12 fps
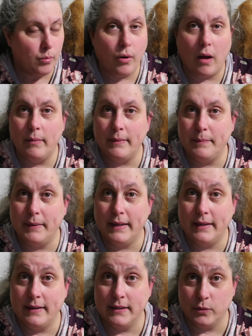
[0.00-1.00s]

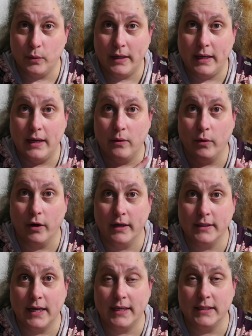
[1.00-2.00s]
probably this weekend we're
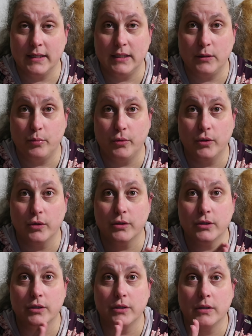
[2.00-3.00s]
going to take these
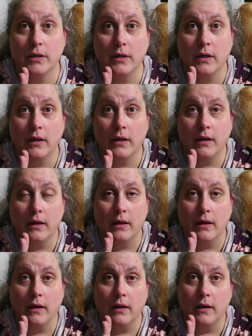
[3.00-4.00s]
books
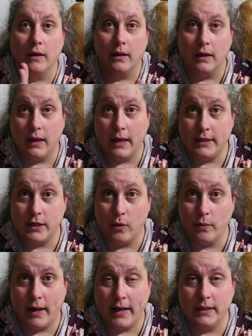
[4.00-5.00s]
and
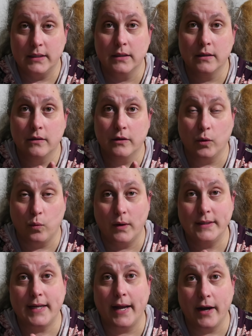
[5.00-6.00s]
donate the
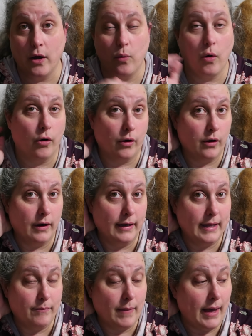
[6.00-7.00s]
ones I know are going to
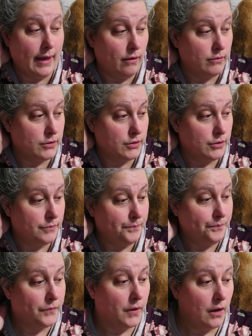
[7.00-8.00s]
leave my house.
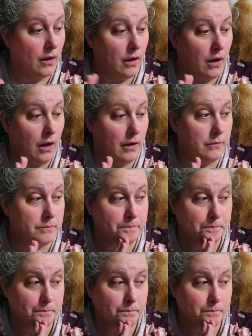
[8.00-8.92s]
Um,